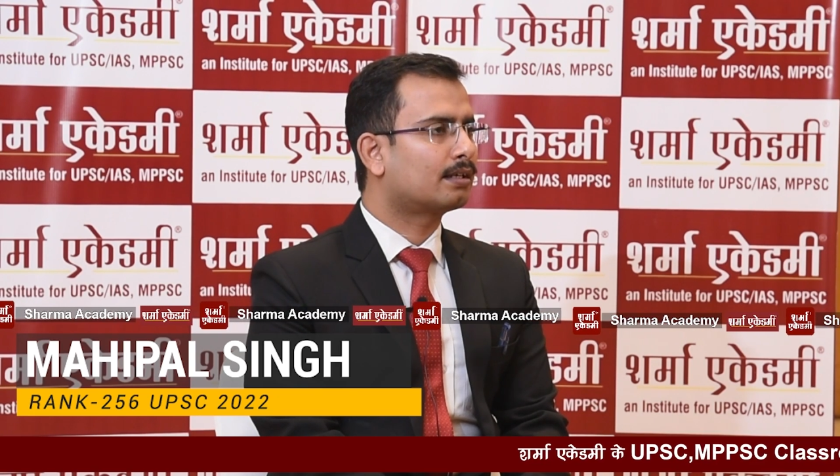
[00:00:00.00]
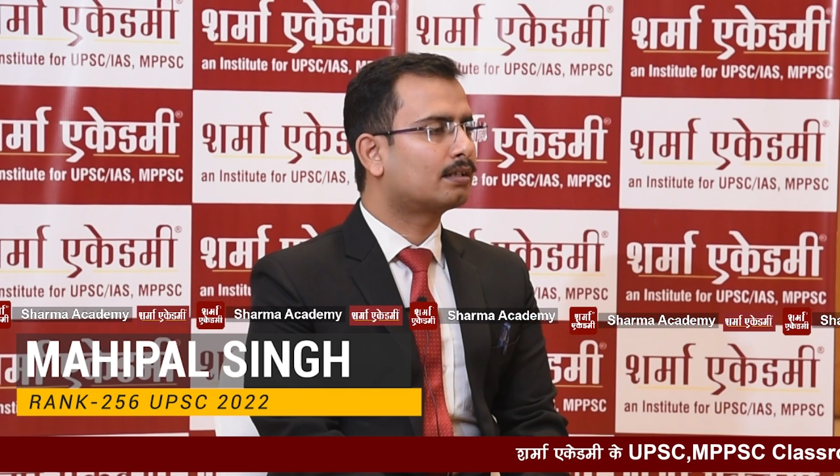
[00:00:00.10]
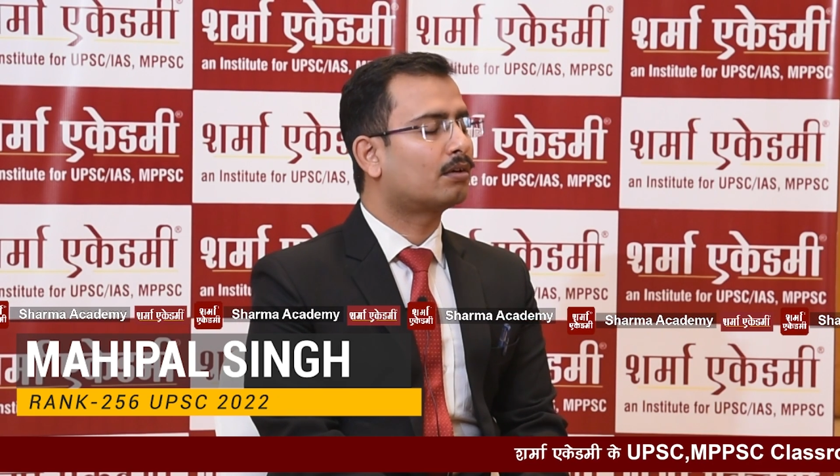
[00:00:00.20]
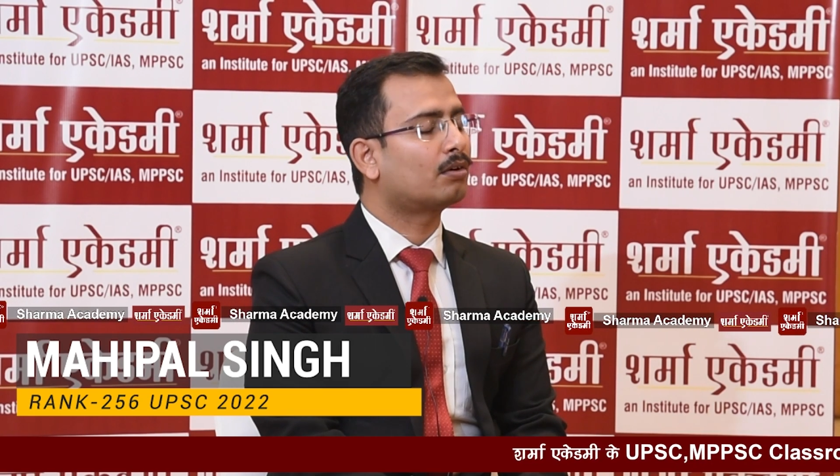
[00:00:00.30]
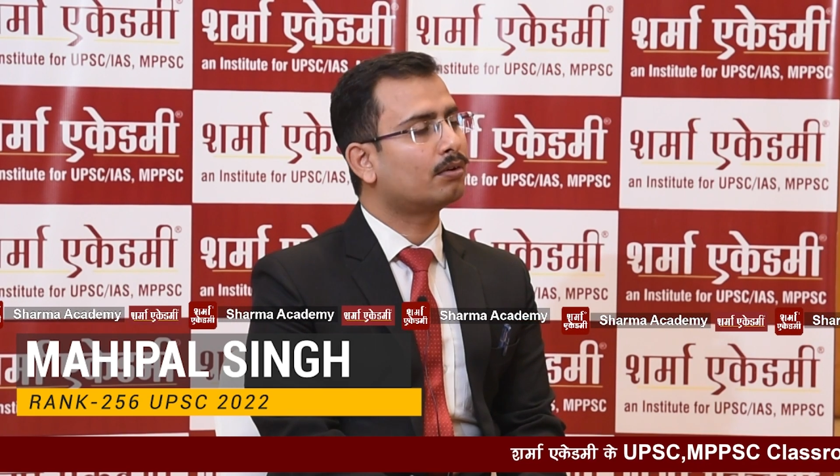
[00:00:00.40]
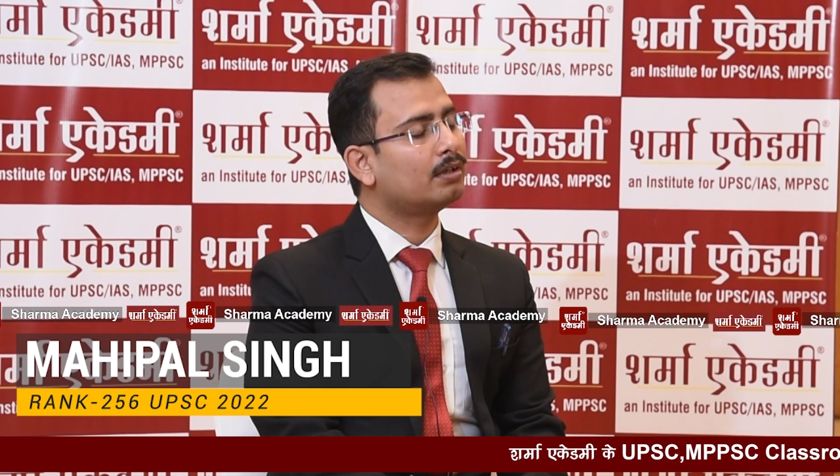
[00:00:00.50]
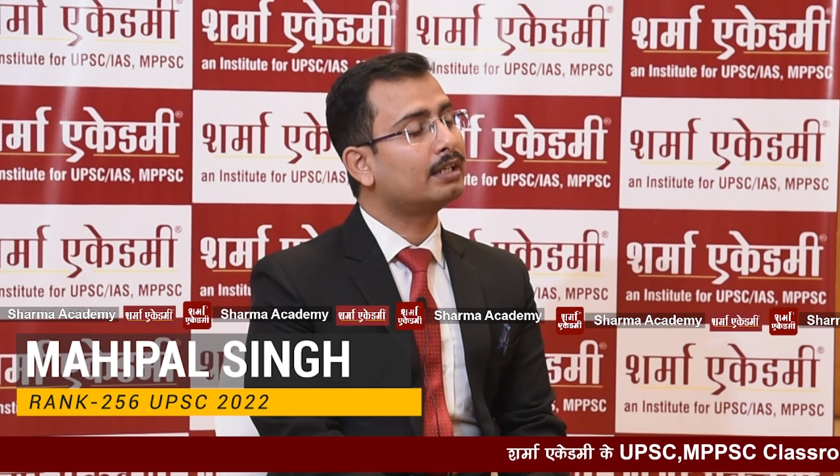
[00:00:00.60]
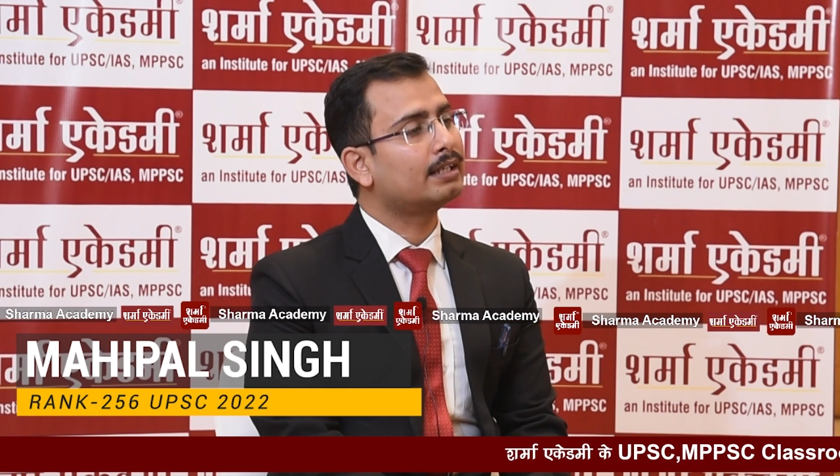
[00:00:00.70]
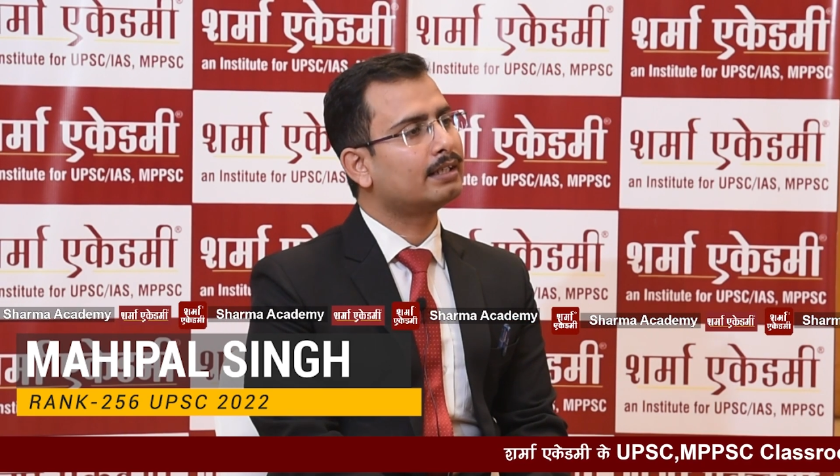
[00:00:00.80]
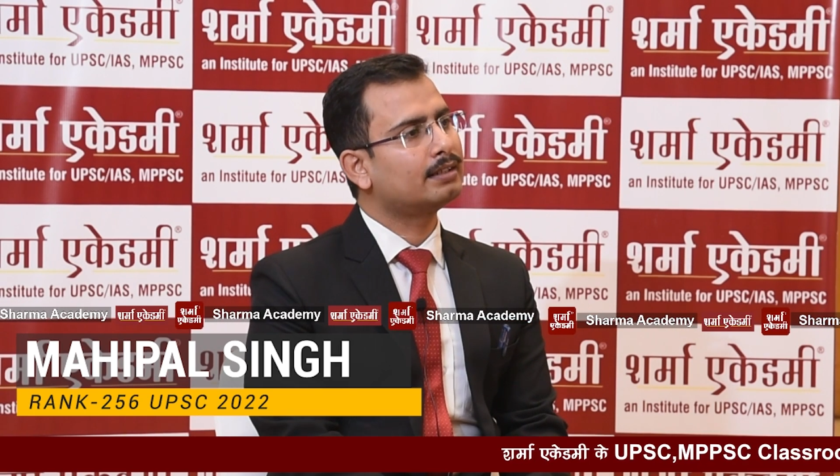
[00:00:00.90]
not only
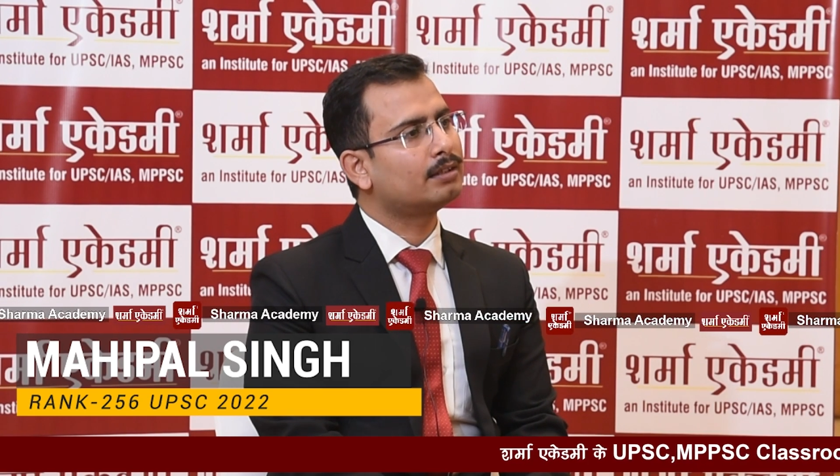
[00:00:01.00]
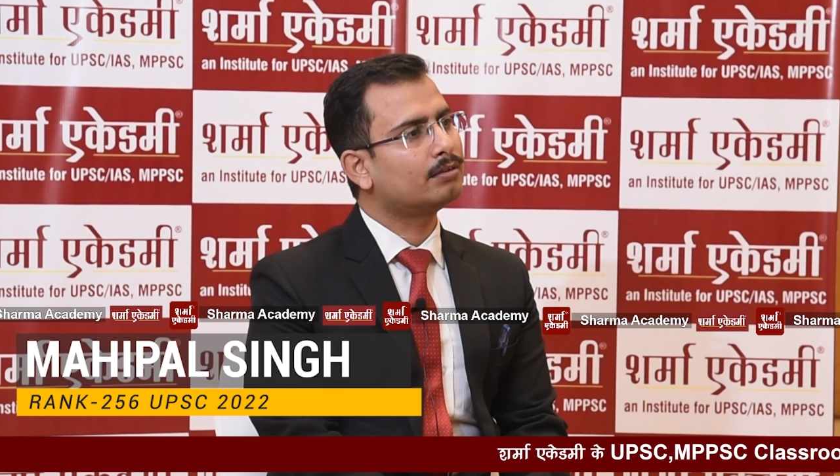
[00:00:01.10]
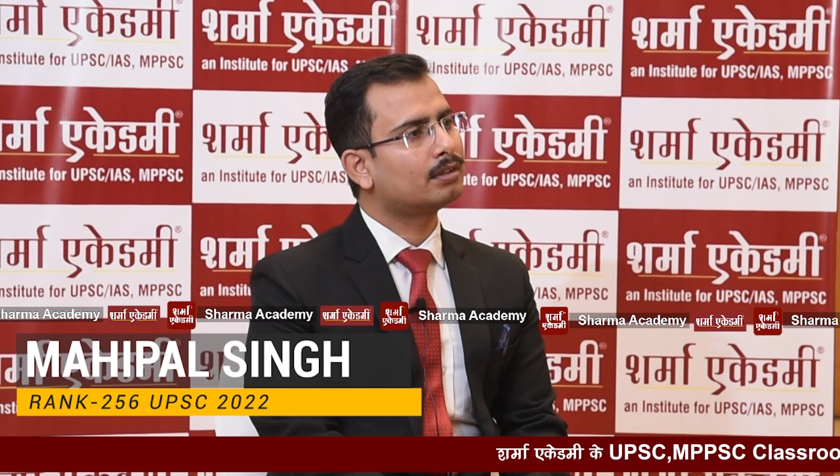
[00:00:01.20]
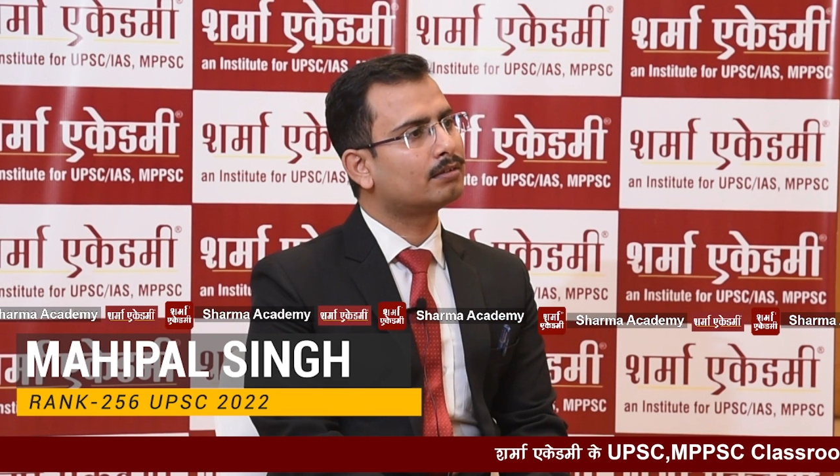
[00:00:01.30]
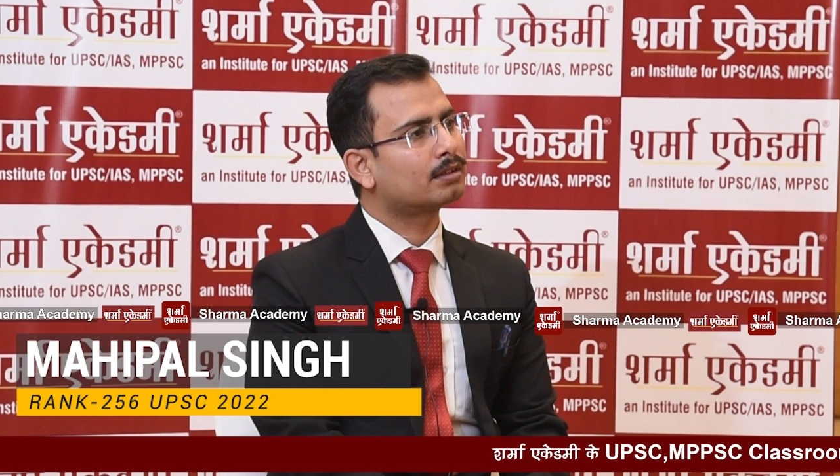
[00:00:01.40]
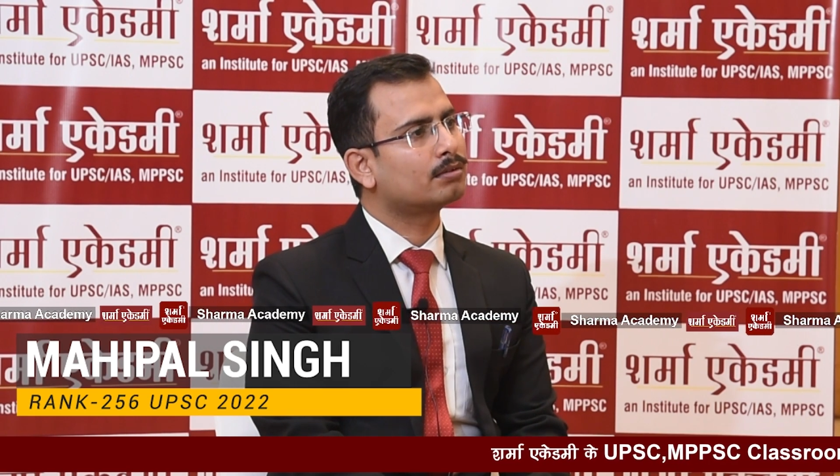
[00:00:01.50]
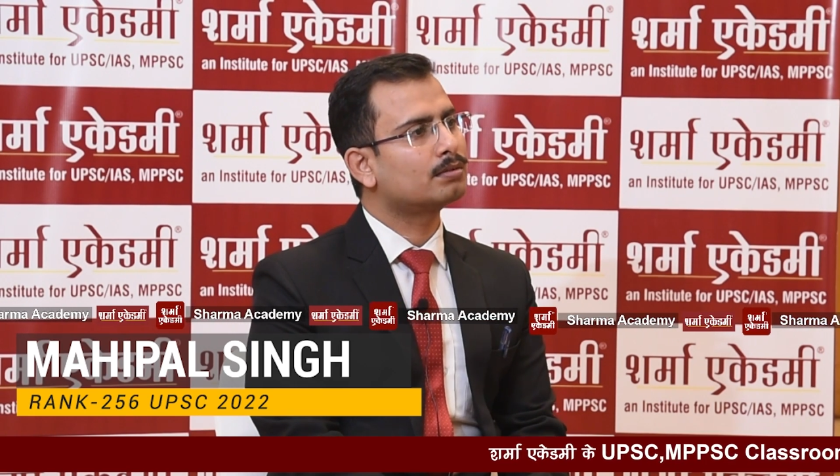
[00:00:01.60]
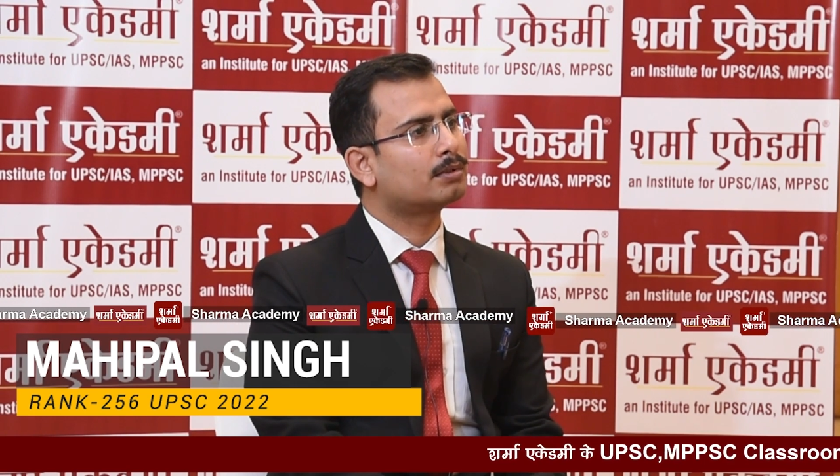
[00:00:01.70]
related to river cruise,